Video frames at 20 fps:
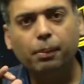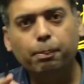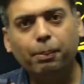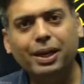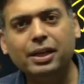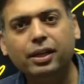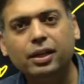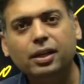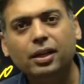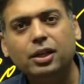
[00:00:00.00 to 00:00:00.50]

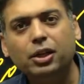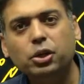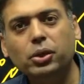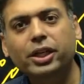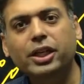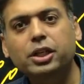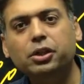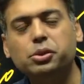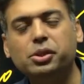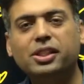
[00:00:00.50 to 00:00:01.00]
but you
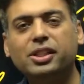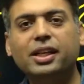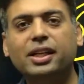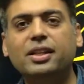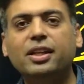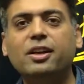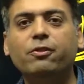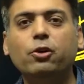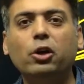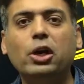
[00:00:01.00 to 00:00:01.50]
need to stay
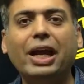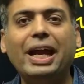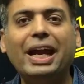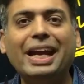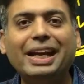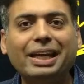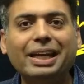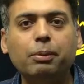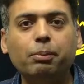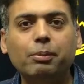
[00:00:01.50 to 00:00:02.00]
there for
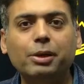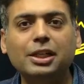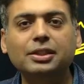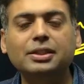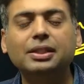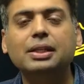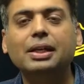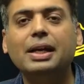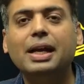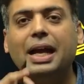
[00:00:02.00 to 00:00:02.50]
18
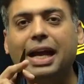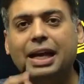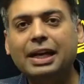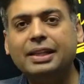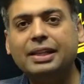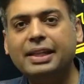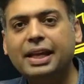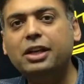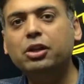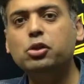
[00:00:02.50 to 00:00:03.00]
months
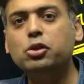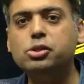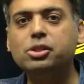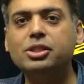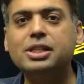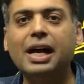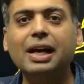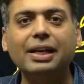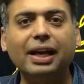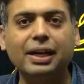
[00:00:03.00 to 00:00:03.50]
and then you
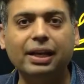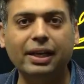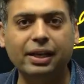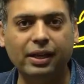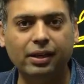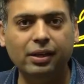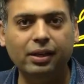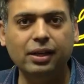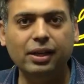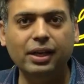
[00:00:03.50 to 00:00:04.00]
start getting
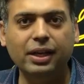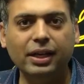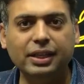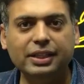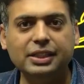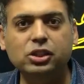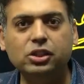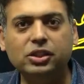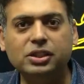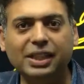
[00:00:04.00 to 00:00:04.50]
it. It
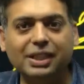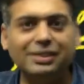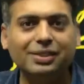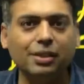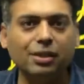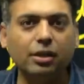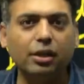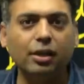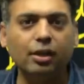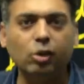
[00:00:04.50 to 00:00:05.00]
is
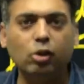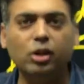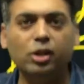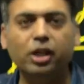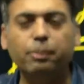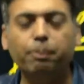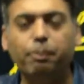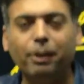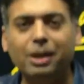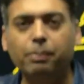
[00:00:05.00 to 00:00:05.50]

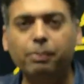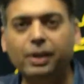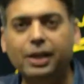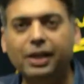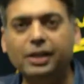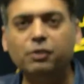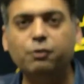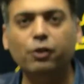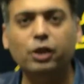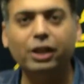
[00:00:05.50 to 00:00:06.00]
$600 per
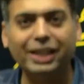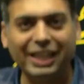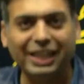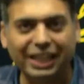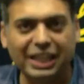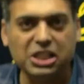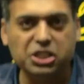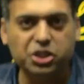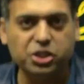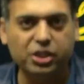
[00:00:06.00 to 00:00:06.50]
month for
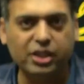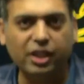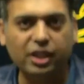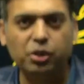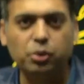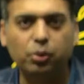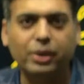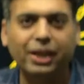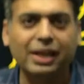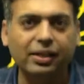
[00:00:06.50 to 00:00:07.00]
each
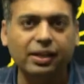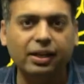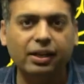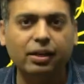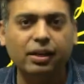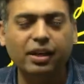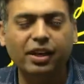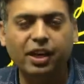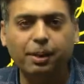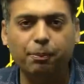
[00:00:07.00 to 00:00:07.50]
kid, you get
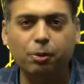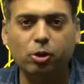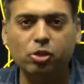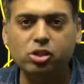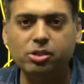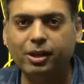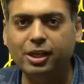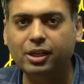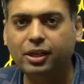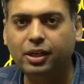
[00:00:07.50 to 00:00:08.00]
it
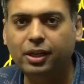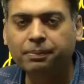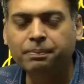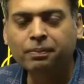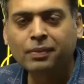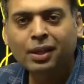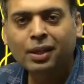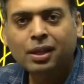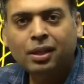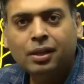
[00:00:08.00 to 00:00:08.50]
approximately,
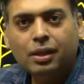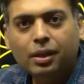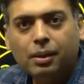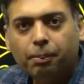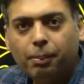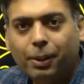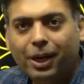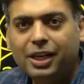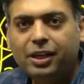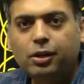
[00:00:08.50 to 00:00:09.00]

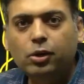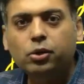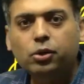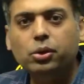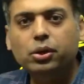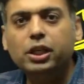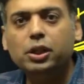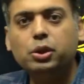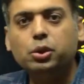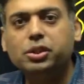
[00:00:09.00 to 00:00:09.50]
but
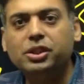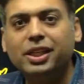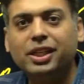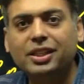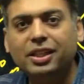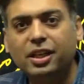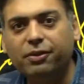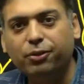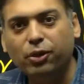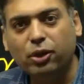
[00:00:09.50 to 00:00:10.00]
you need to
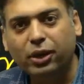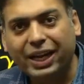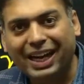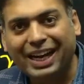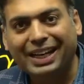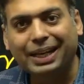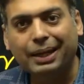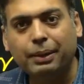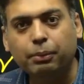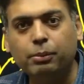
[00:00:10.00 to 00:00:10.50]
stay there for
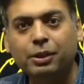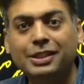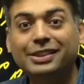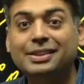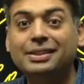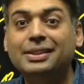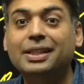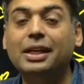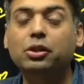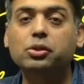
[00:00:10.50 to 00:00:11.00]
18
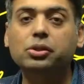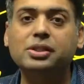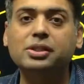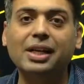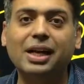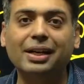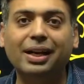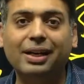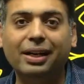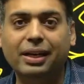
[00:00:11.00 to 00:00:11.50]
months, then you
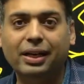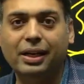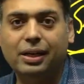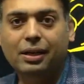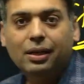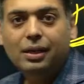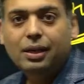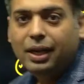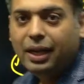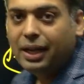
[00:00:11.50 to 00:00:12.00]
start getting
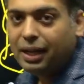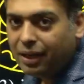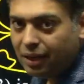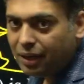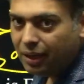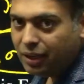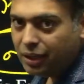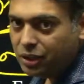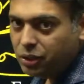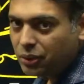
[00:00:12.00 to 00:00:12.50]
it.
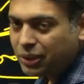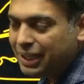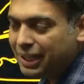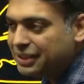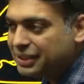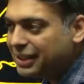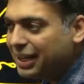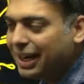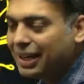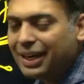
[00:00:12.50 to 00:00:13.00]
Here you
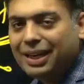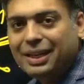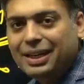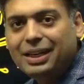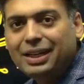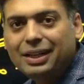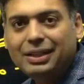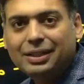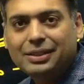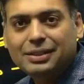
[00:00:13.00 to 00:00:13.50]
can start
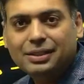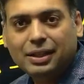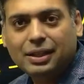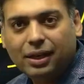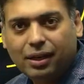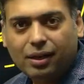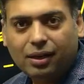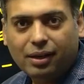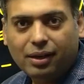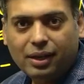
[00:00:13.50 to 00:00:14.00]
getting it
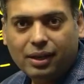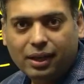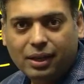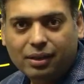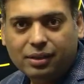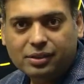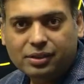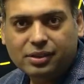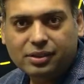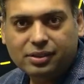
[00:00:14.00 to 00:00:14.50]

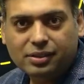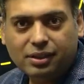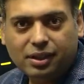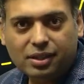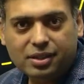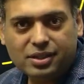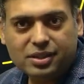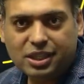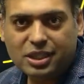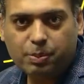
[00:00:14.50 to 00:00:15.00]

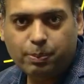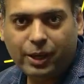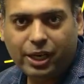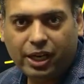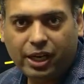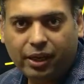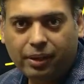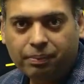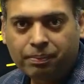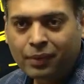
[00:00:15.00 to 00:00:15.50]
since
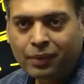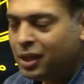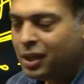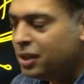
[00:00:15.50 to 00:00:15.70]
beginning.